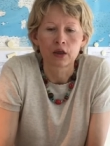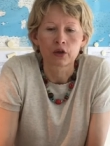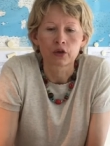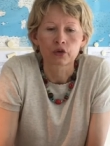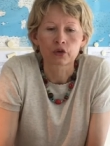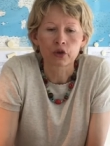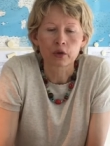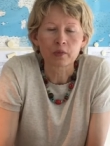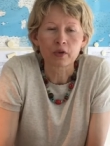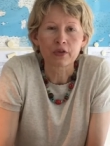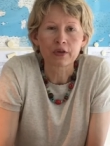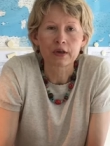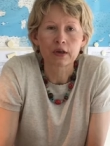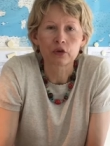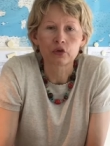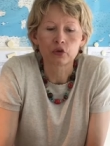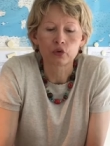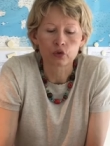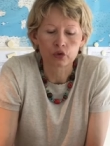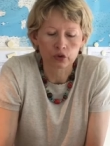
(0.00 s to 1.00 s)
Some of the
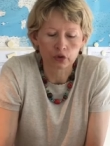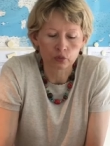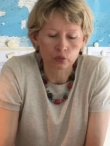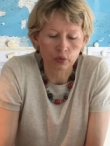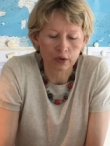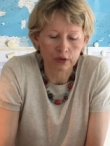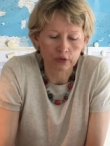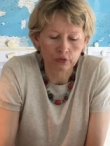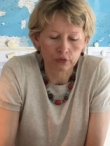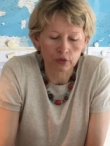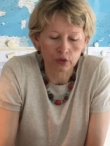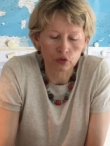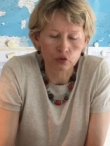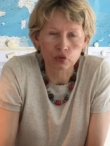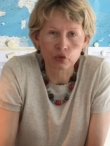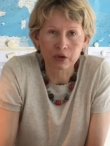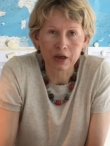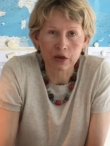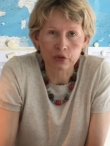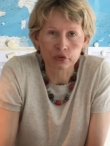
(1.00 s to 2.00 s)
issues on which the
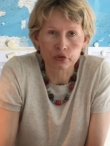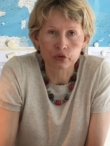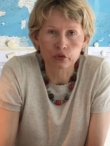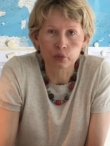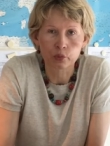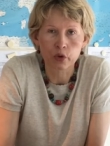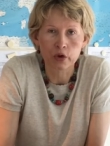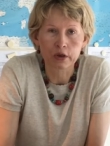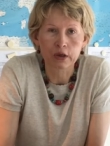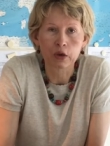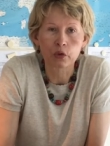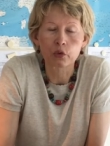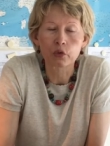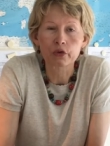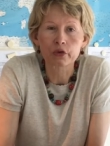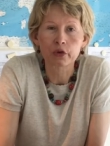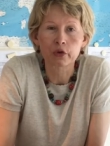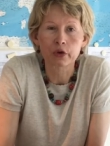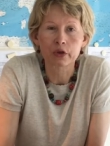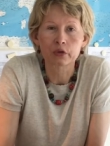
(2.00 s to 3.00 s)
two councils work are
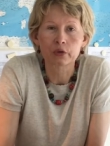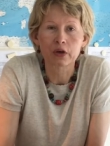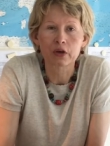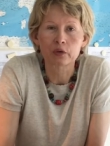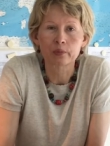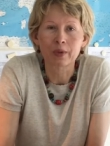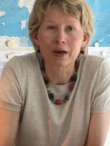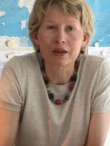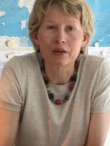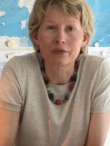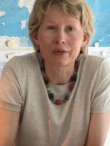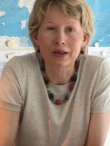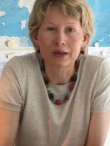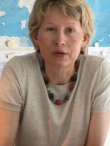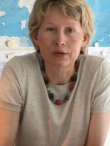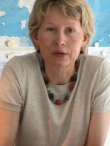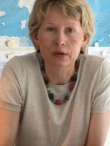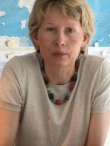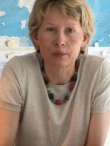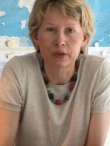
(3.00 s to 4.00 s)
also addressed by the
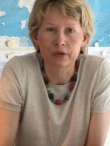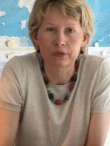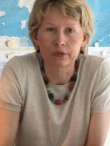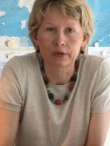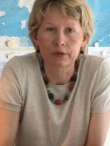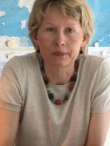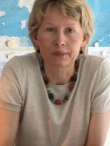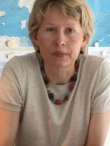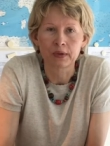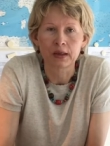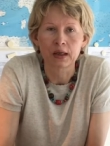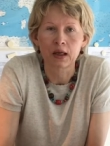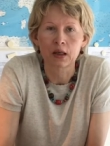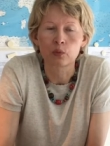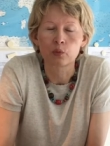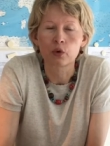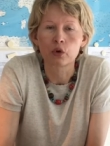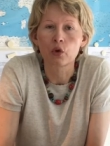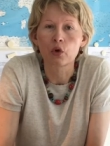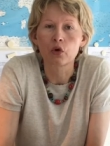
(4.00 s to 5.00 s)
Venice Commission,
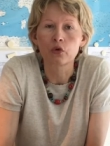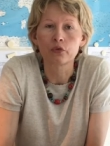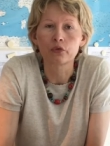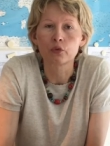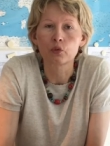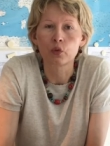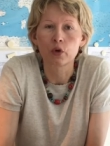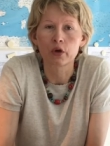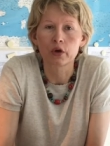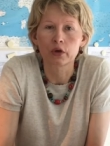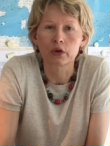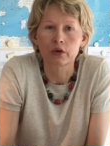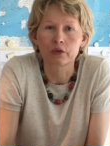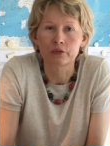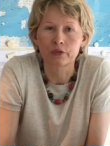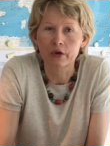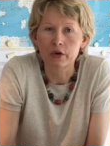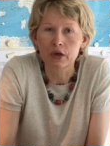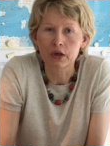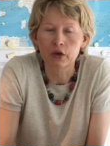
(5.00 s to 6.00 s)
and we often work
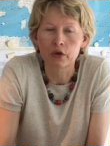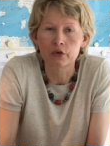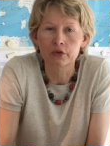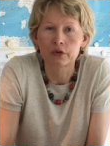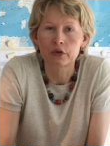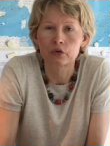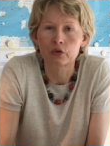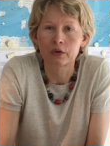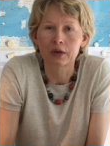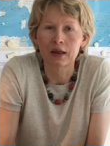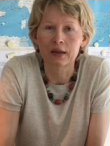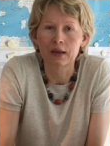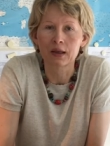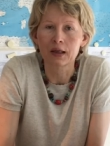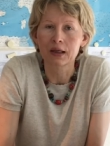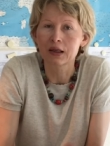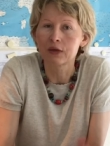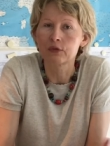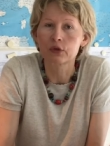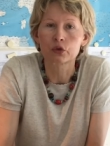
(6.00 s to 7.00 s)
very closely together,
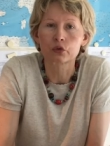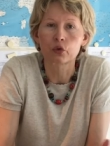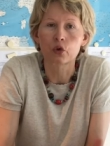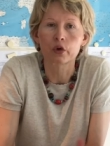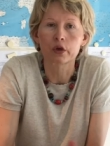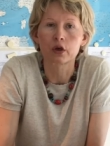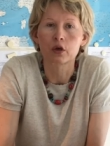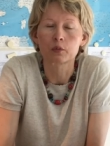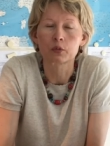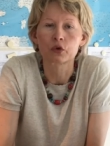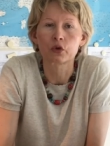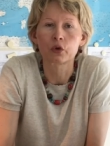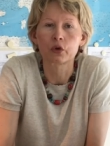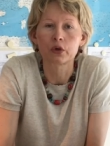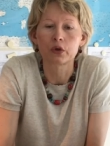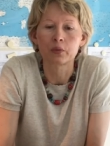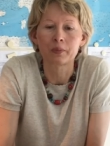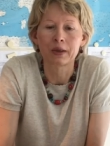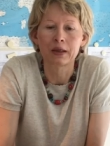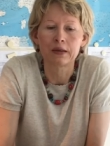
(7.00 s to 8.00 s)
even drawing up
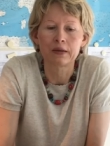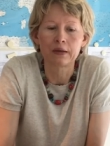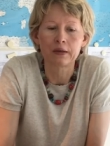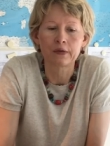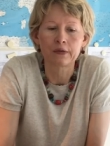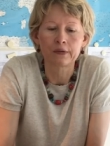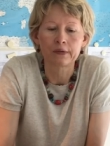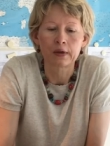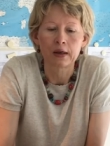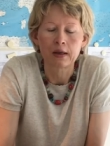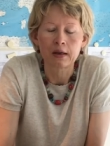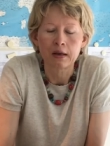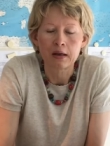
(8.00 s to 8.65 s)
joint opinions.